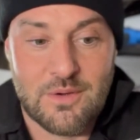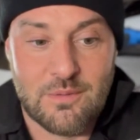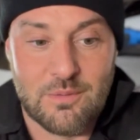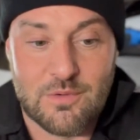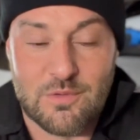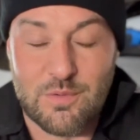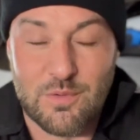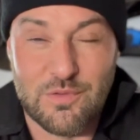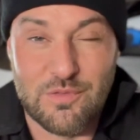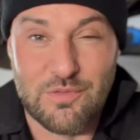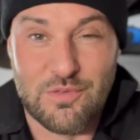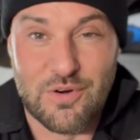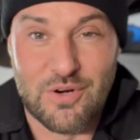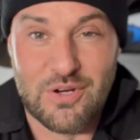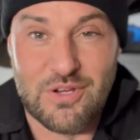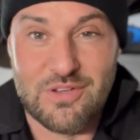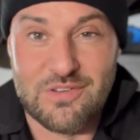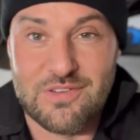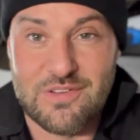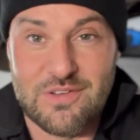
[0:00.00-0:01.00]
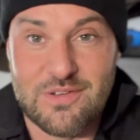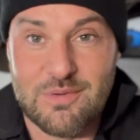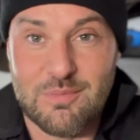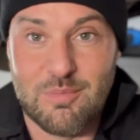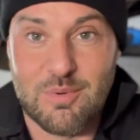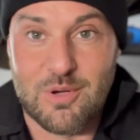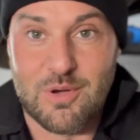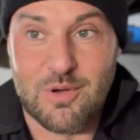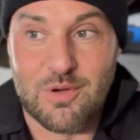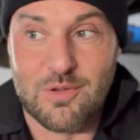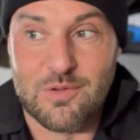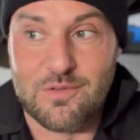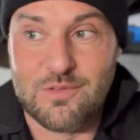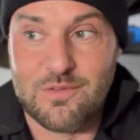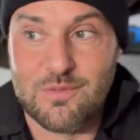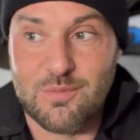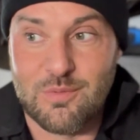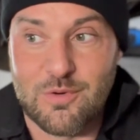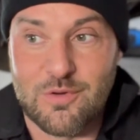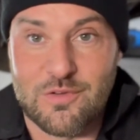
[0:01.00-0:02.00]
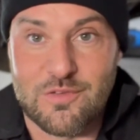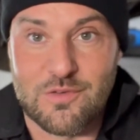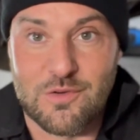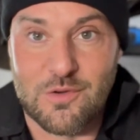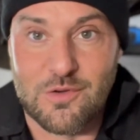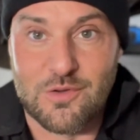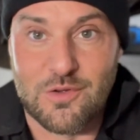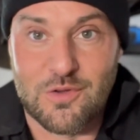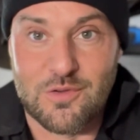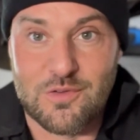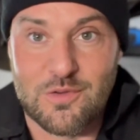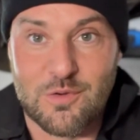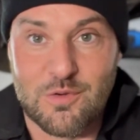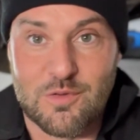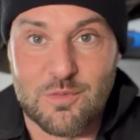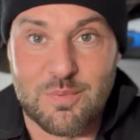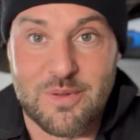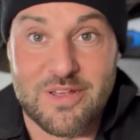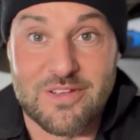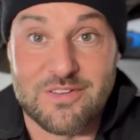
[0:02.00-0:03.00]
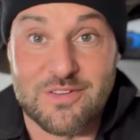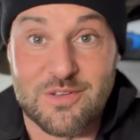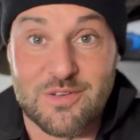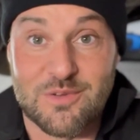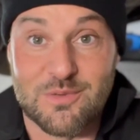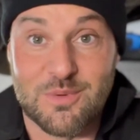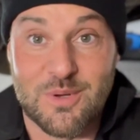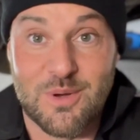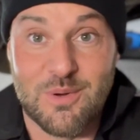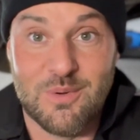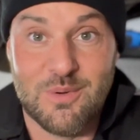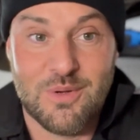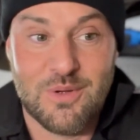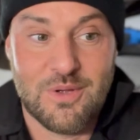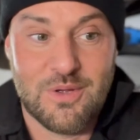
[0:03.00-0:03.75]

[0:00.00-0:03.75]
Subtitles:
which wasn't very easy because what it's joined onto is plastic as well.